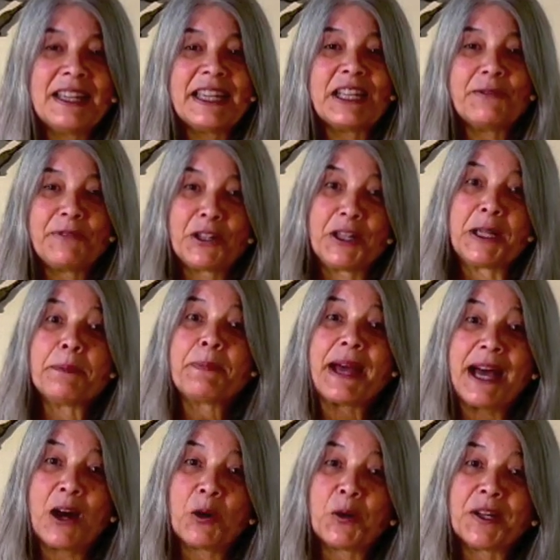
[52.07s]
in a very
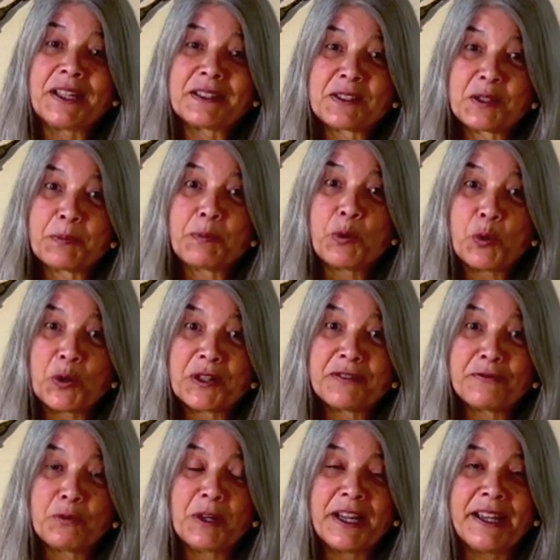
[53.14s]
empowering,
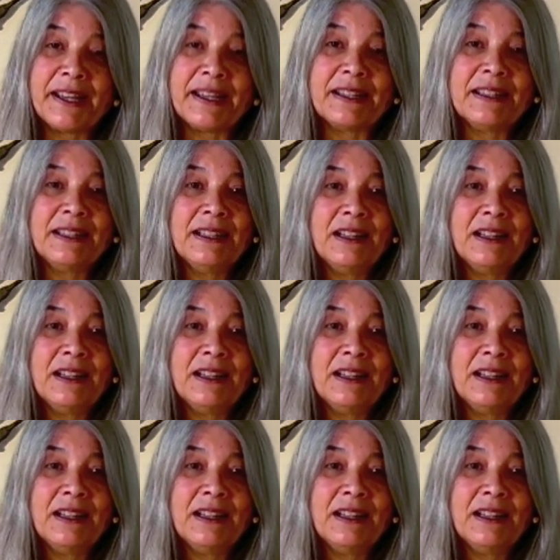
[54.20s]
supportive way,